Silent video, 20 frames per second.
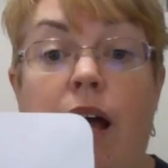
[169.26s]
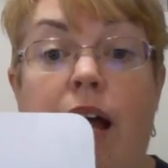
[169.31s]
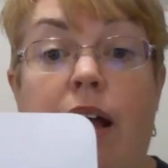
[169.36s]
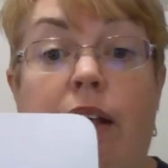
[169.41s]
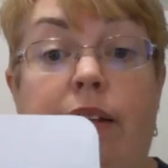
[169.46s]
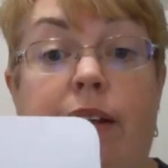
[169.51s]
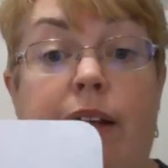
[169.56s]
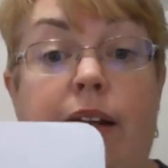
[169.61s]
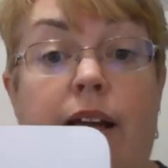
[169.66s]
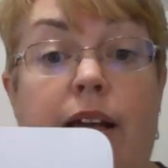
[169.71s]

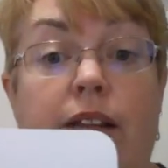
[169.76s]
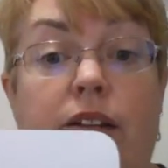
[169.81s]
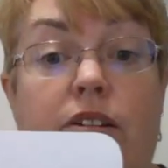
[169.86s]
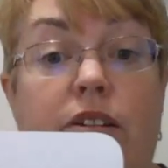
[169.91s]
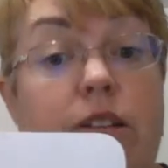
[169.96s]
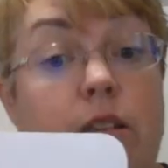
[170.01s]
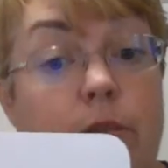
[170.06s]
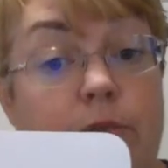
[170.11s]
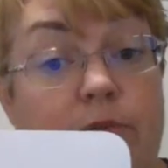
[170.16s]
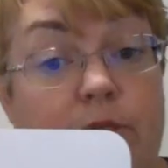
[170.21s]
And then I
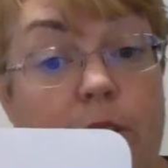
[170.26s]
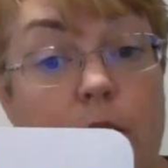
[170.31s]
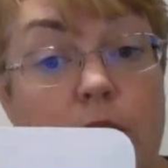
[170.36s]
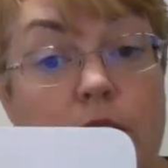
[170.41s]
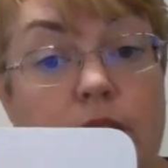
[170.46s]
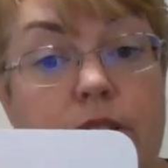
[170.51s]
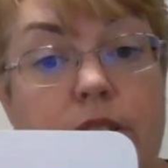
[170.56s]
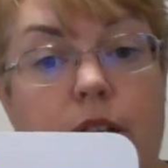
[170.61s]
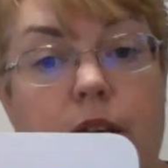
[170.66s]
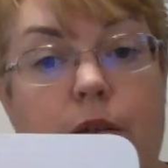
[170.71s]
look at the
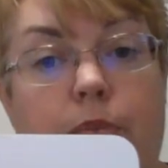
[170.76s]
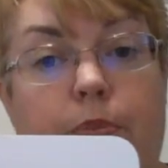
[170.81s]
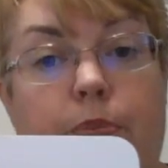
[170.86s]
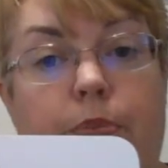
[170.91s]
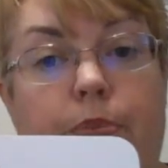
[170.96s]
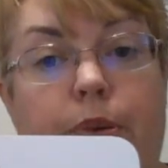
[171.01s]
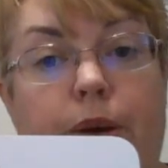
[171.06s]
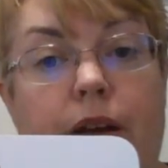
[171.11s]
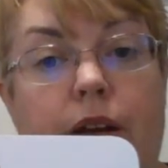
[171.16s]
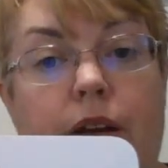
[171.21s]
first.
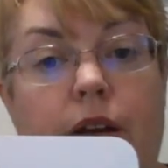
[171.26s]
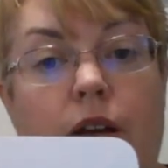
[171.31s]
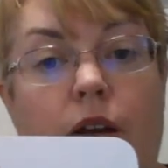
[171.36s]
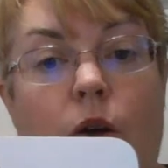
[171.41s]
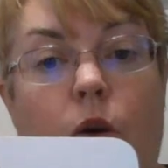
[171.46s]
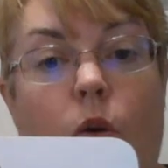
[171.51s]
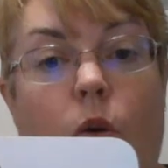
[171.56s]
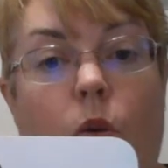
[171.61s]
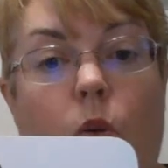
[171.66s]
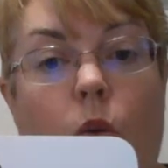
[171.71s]

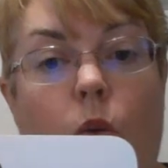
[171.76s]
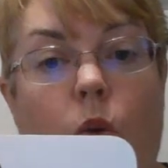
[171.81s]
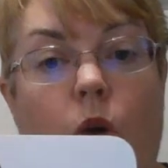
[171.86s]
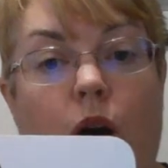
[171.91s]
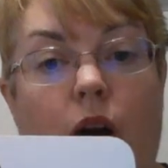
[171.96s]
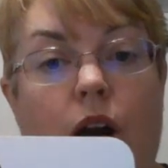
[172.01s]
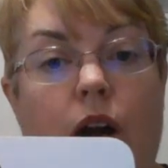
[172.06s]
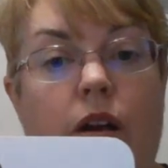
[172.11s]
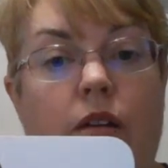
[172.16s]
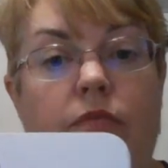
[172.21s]

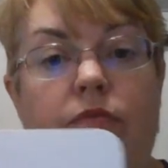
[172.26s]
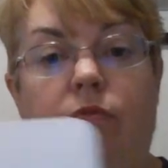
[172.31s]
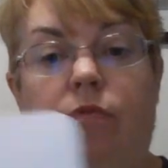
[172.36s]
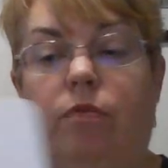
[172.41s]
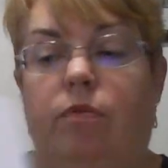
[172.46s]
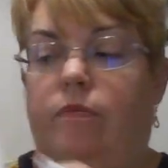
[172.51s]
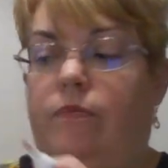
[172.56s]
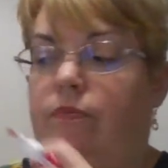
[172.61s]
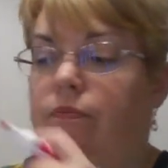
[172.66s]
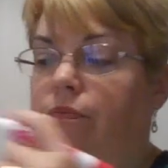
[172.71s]
Or,
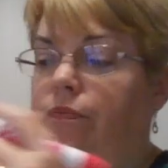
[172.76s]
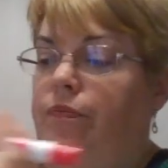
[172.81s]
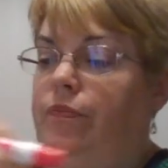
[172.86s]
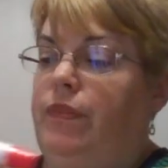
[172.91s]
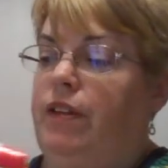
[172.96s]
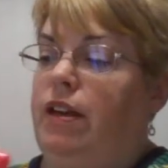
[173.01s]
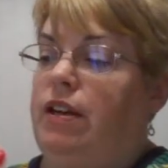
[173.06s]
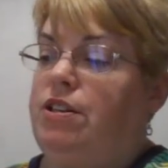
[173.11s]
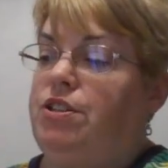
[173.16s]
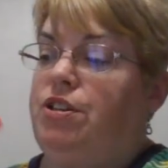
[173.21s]

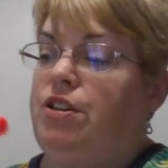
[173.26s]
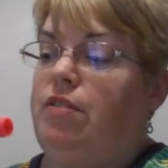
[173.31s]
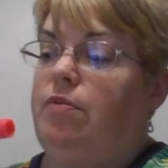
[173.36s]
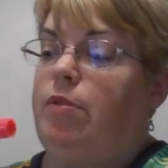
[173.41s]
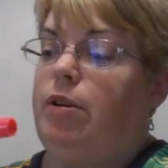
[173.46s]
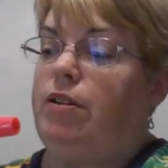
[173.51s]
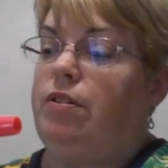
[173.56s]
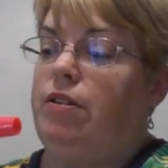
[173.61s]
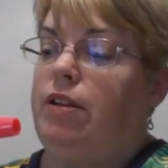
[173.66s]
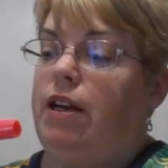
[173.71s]
I should
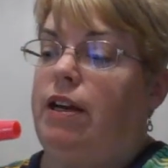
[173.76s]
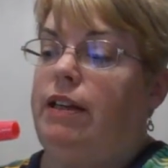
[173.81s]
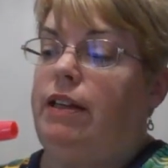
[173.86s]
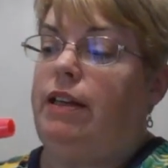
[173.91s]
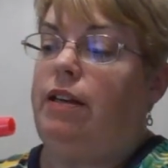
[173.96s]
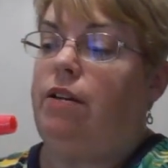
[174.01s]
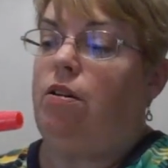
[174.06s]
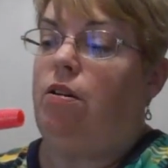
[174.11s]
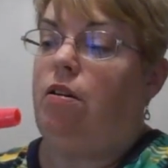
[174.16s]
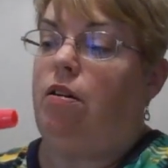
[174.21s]
have underlined
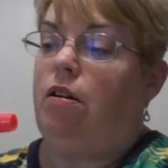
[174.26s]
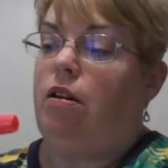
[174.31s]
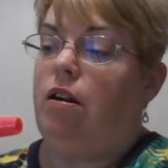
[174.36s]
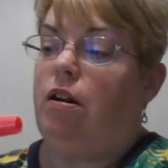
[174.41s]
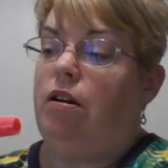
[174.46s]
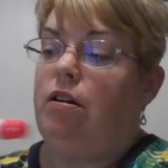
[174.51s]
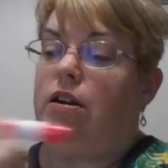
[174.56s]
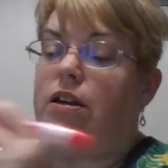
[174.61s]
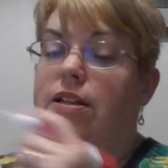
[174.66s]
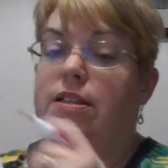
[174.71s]
the
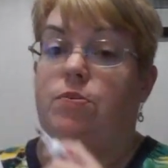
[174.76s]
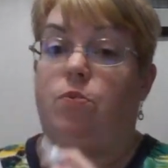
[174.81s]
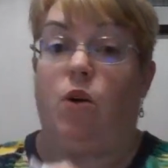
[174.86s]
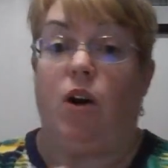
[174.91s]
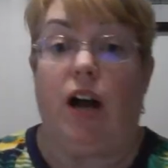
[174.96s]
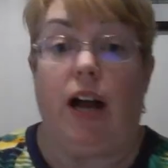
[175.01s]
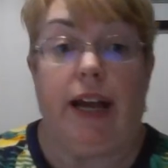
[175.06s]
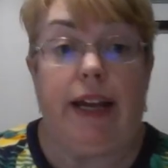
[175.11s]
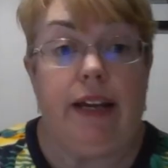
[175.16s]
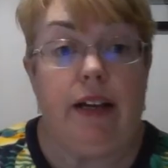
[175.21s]
R, because
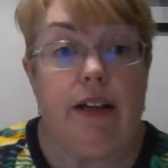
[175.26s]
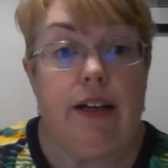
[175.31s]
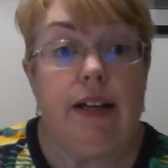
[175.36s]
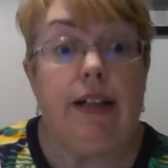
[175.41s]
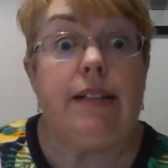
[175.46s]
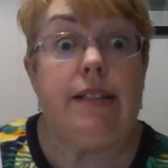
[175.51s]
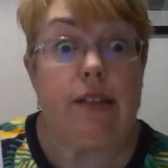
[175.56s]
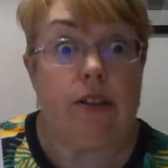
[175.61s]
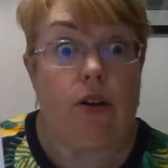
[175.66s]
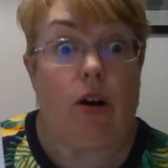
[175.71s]
why?
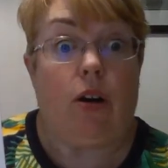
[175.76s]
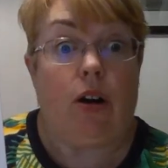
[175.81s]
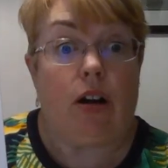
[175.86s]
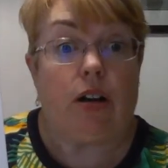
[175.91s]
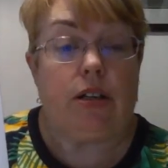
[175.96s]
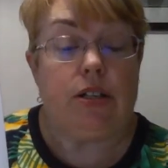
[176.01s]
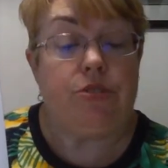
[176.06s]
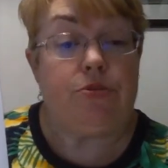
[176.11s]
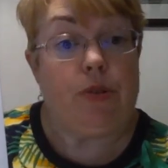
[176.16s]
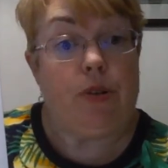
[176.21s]
It's an
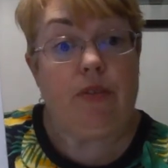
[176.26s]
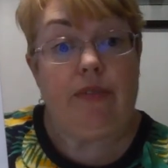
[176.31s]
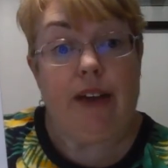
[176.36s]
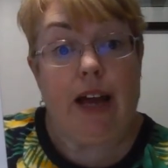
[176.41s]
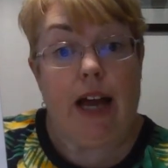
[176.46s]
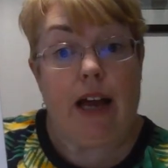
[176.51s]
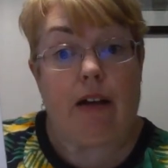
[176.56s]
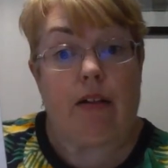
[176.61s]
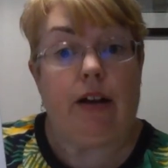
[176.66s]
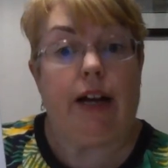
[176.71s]
R-controlled
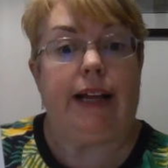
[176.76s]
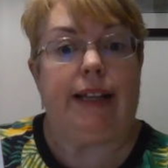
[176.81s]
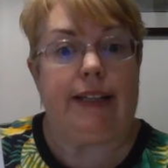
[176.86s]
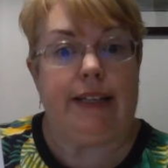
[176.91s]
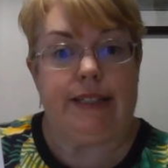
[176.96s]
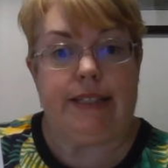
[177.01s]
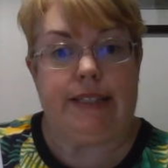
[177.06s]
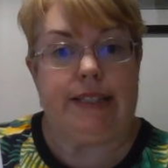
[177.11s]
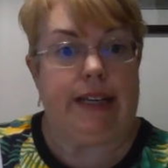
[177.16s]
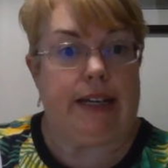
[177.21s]
vowel and
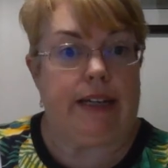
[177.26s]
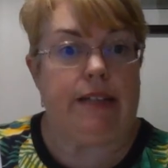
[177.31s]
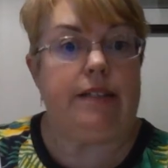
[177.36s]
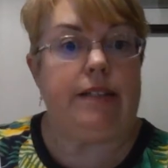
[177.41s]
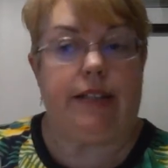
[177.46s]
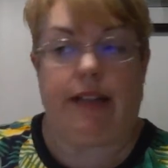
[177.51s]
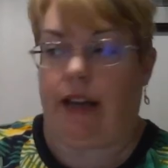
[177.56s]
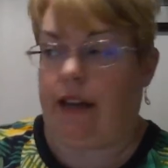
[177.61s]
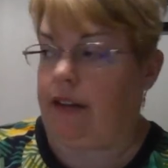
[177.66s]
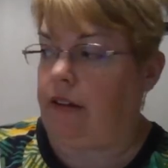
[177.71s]
they stay
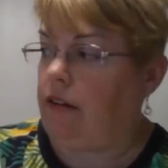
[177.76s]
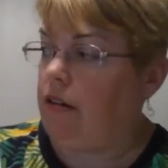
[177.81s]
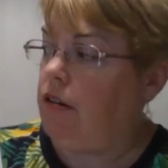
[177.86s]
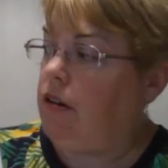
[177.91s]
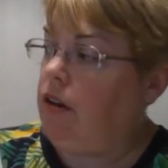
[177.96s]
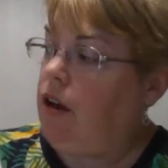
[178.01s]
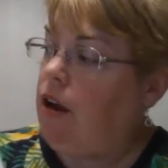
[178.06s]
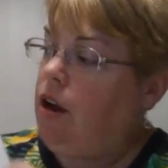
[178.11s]
together.